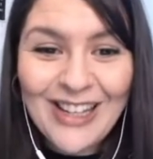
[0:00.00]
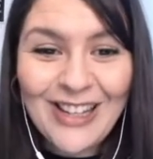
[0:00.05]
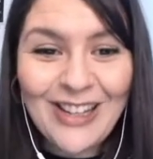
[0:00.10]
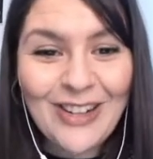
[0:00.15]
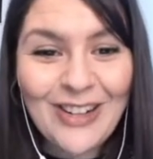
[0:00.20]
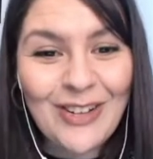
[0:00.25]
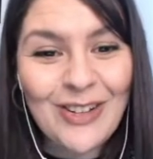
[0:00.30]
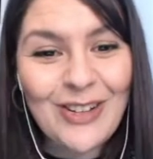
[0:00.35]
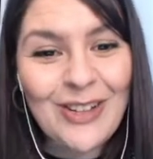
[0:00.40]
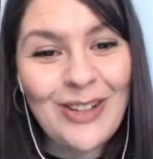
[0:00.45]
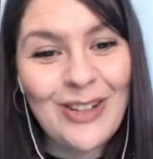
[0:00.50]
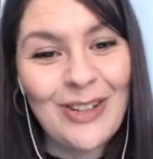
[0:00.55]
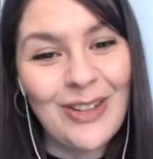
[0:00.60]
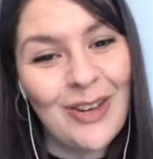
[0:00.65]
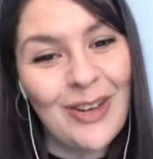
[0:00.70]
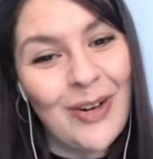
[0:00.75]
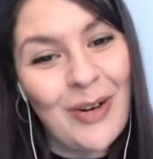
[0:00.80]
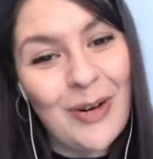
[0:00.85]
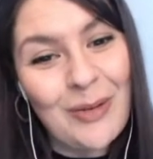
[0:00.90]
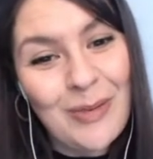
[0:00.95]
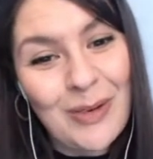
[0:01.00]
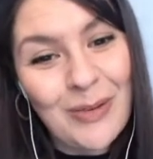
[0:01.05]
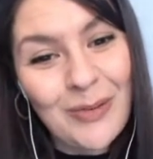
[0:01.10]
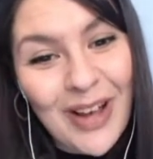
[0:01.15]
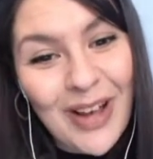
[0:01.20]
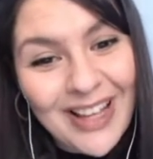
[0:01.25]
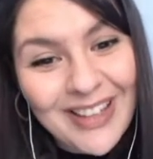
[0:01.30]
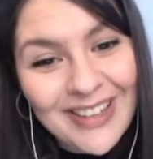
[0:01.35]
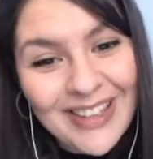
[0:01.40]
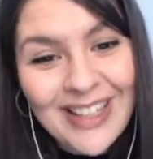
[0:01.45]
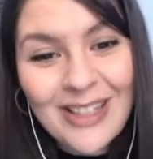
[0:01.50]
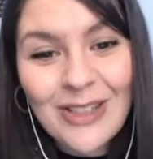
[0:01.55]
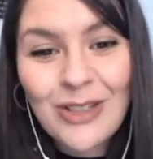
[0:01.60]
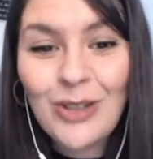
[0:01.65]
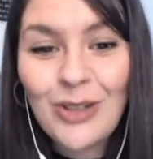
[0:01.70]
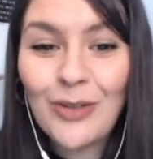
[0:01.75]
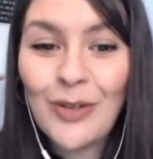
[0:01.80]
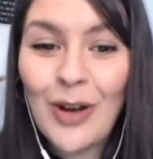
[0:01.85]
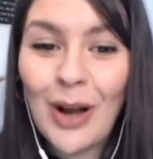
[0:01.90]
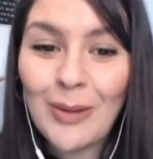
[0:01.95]
you know you do the home and
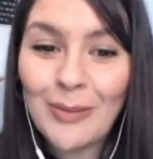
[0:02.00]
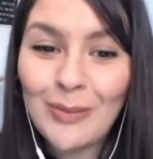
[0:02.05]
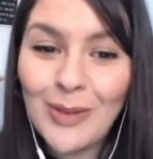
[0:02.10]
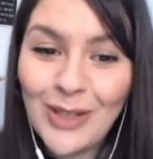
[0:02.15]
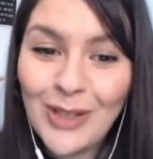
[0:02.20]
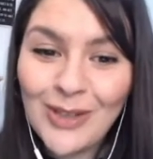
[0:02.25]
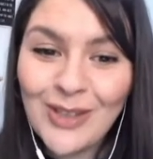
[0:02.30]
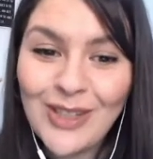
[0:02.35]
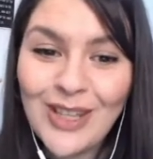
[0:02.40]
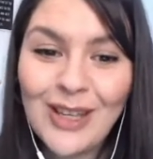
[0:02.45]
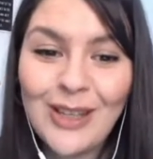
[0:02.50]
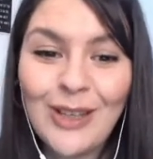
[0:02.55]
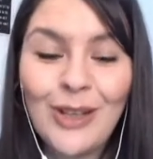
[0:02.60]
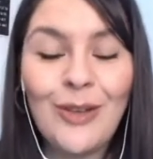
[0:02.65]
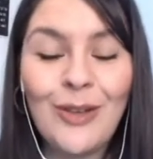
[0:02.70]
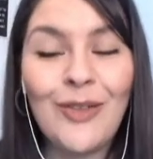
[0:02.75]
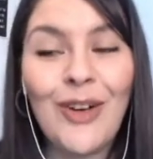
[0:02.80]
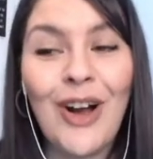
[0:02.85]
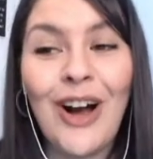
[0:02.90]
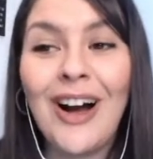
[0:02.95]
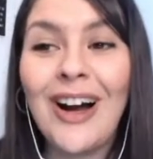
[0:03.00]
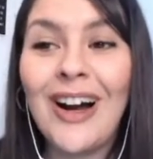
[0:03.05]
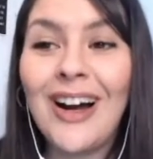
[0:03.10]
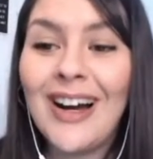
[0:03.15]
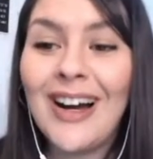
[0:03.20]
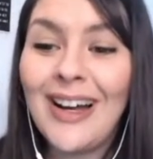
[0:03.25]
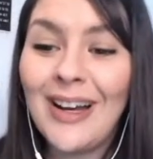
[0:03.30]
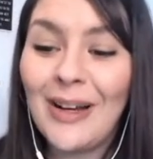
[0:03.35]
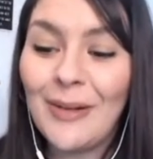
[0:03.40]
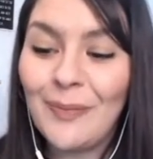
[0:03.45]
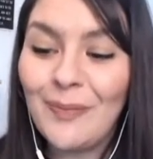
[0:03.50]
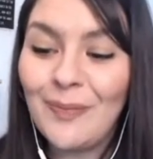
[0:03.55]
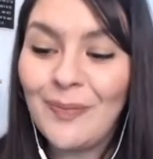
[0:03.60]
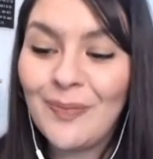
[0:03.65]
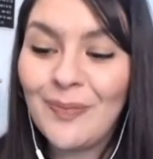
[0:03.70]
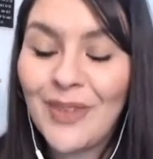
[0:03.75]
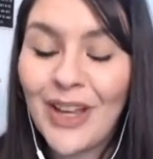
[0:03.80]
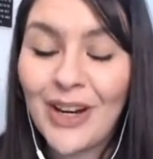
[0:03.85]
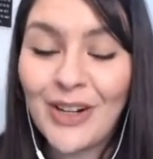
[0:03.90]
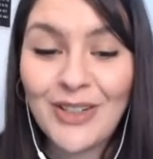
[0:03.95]
wellness you've got music you've got
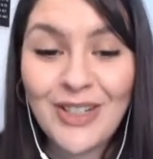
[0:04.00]
um,